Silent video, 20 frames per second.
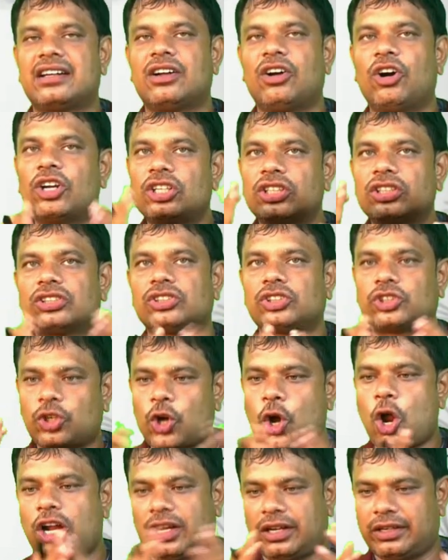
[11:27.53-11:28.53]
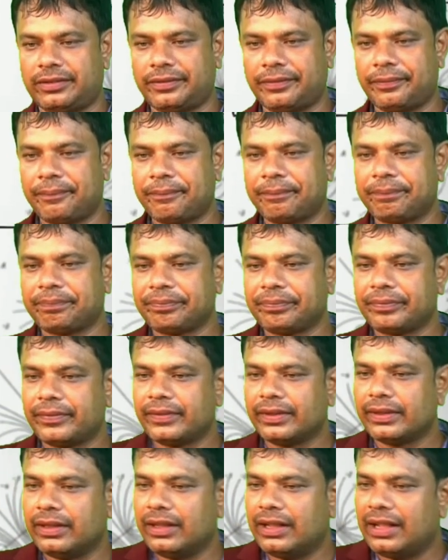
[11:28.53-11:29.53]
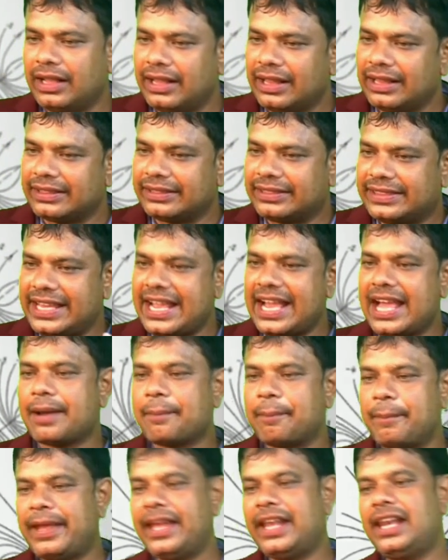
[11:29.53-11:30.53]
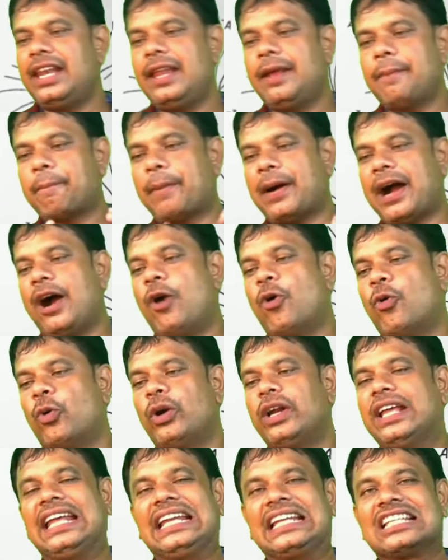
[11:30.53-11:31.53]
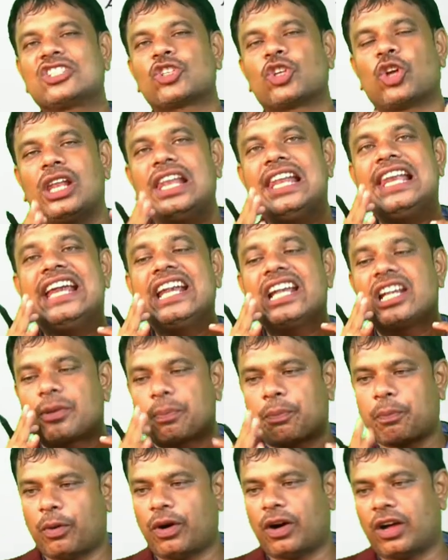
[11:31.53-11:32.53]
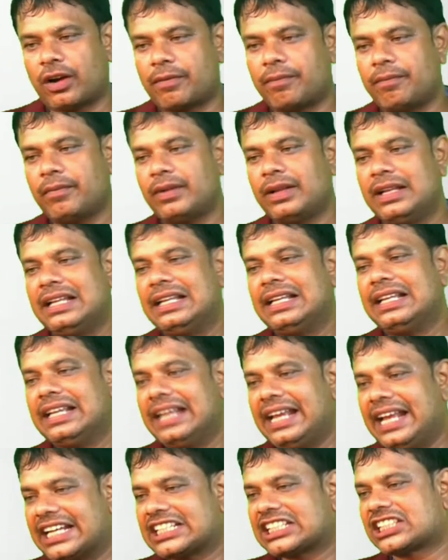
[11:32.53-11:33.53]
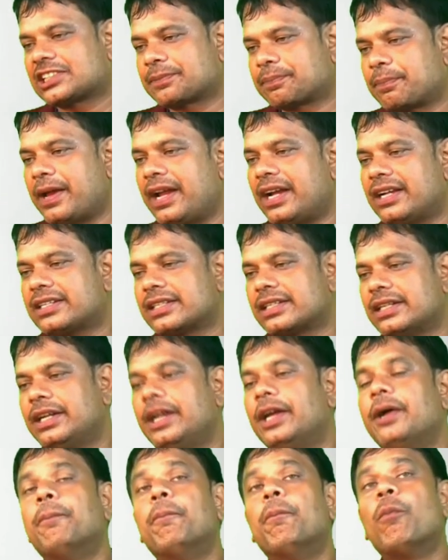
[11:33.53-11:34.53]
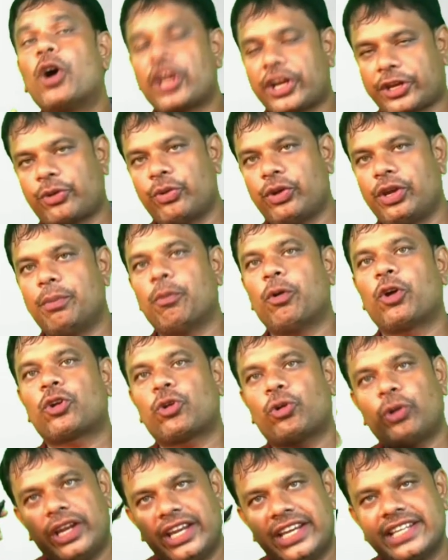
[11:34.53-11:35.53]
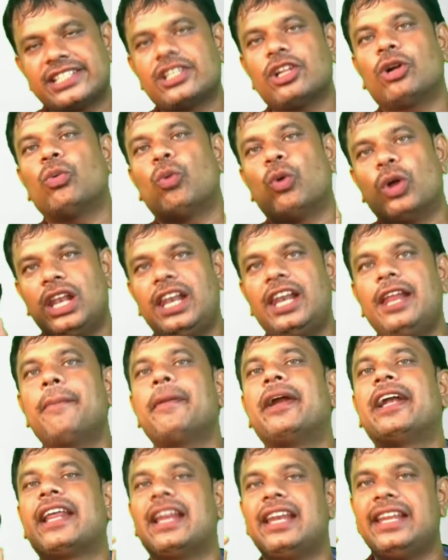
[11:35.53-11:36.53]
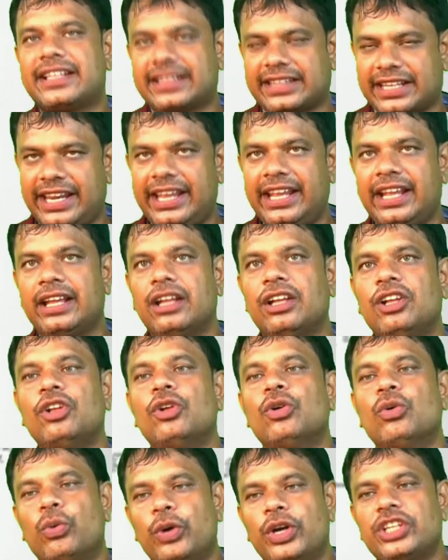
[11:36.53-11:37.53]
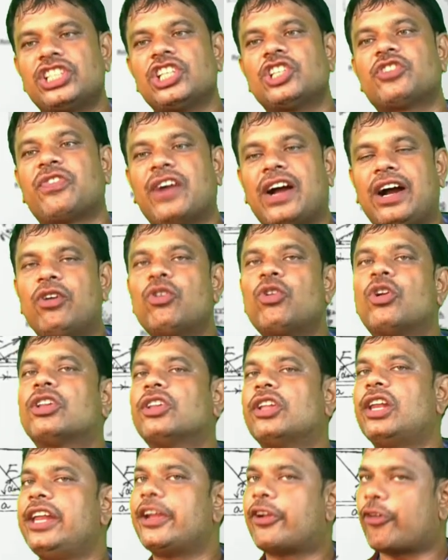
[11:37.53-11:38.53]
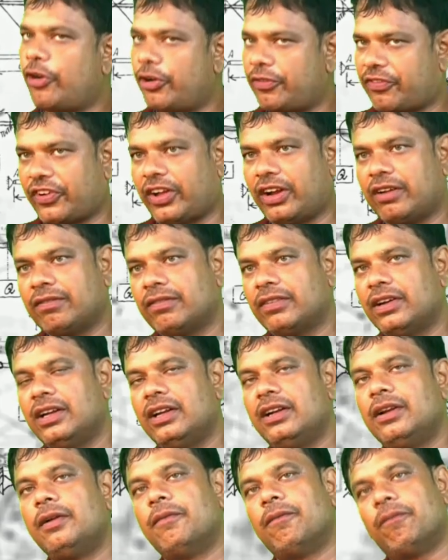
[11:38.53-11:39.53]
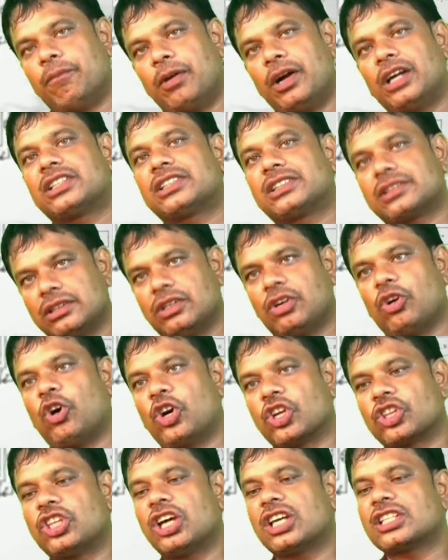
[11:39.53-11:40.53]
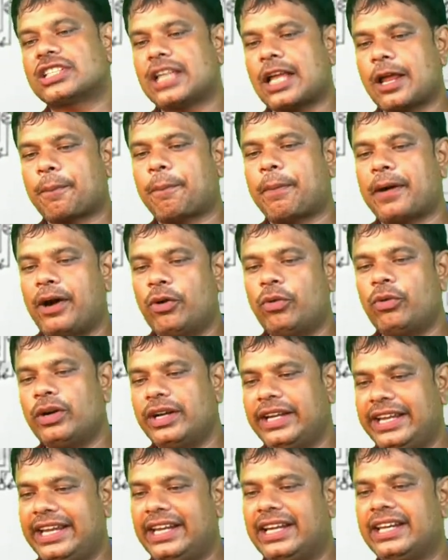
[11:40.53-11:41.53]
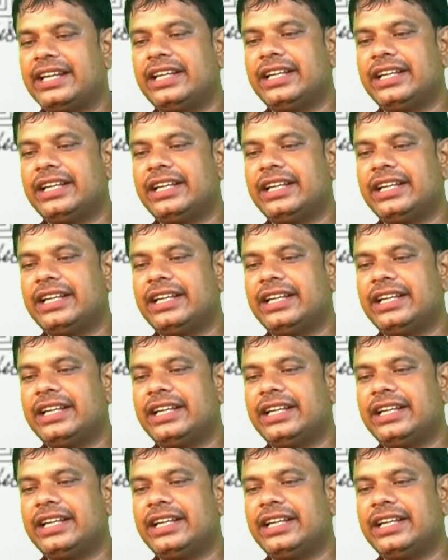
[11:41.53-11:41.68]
or strong. They are mainly found in solid form except mercury. Mercury is the only metallic thing which is found on the liquid form, but others are found in